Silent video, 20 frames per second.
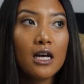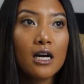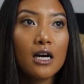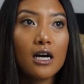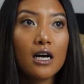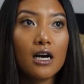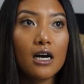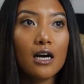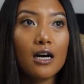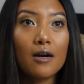
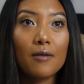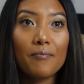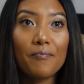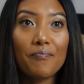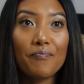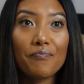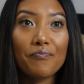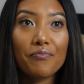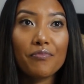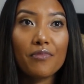
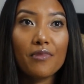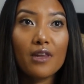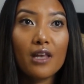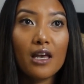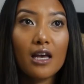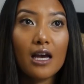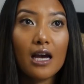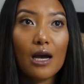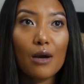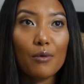I
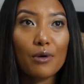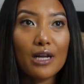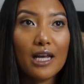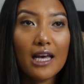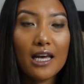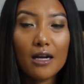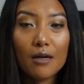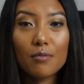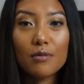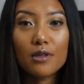would
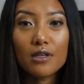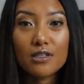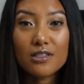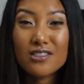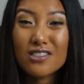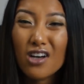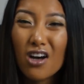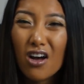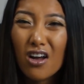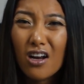hit up the
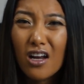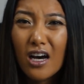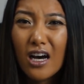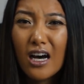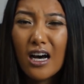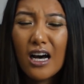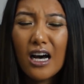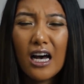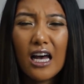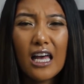
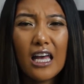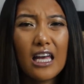sauna,